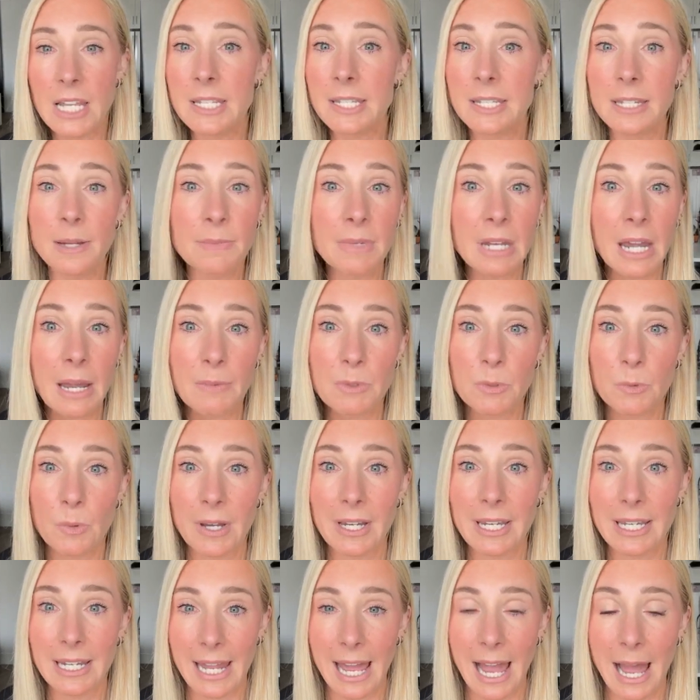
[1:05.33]
sometimes
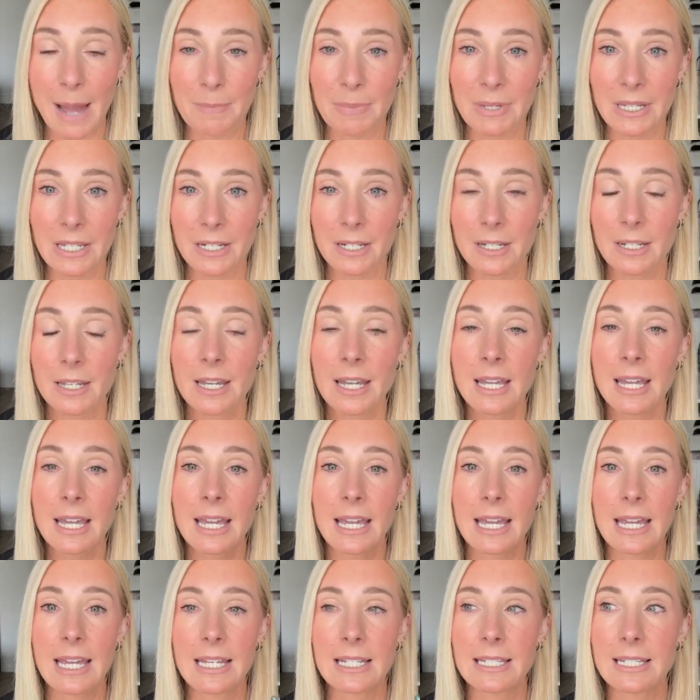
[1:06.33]
what can happen
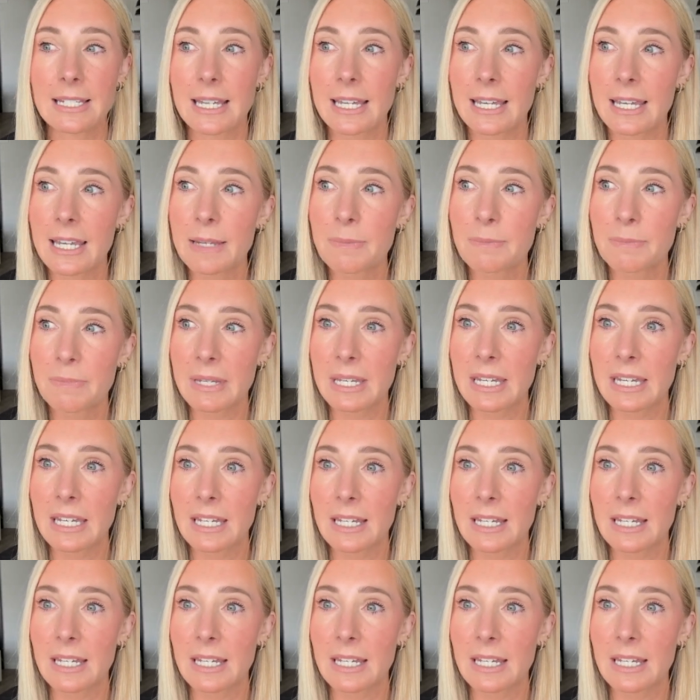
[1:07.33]
is it can